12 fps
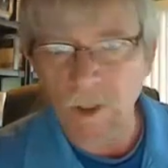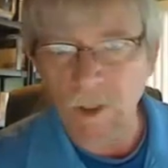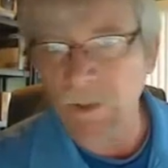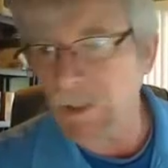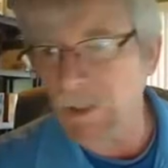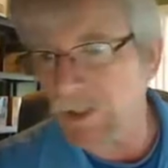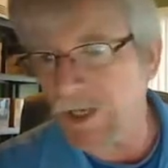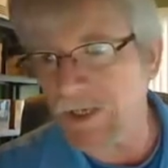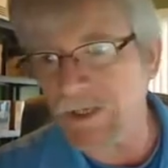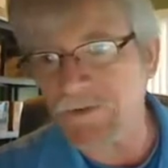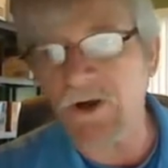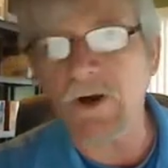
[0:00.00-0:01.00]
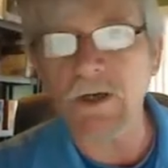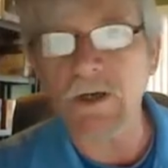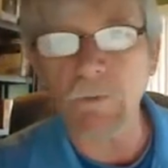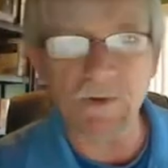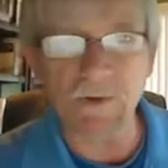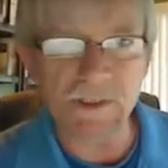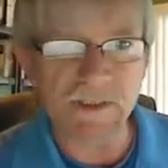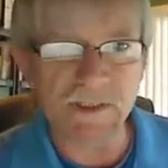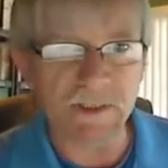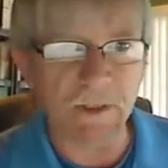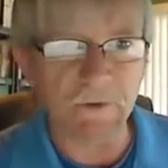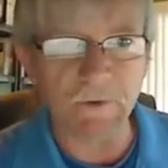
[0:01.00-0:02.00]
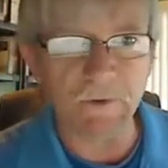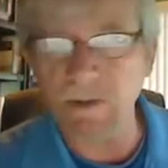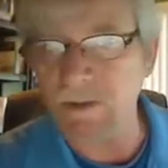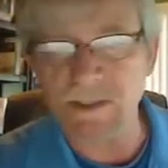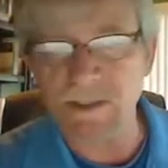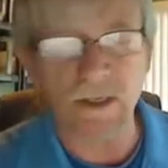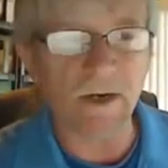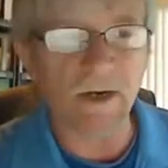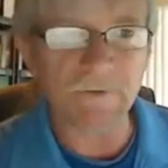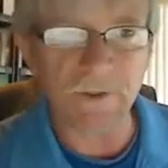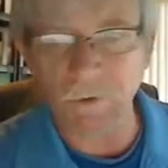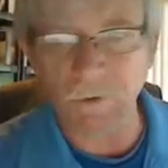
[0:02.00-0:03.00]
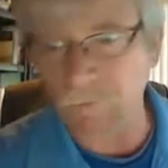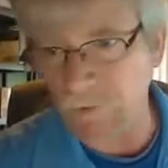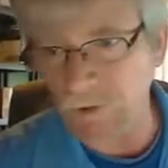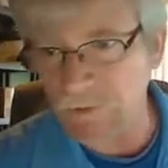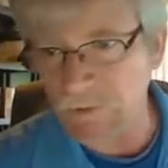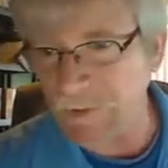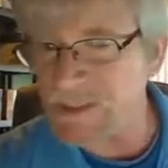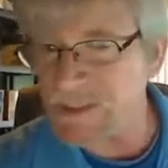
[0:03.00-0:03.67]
We're going to be looking at the hardware. This is an area that is often overlooked,